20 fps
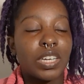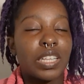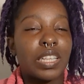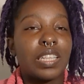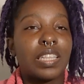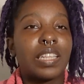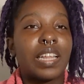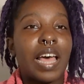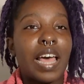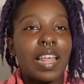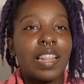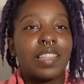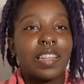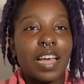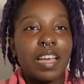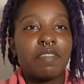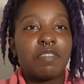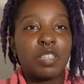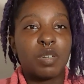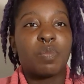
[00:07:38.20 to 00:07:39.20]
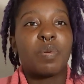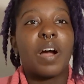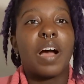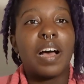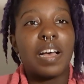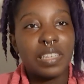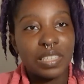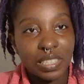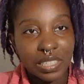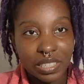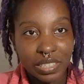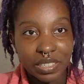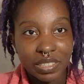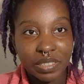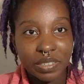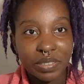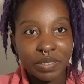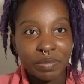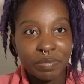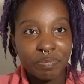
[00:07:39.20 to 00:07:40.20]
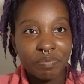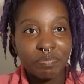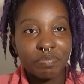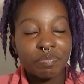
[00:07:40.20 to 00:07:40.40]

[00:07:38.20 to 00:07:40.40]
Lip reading: let life surprise you.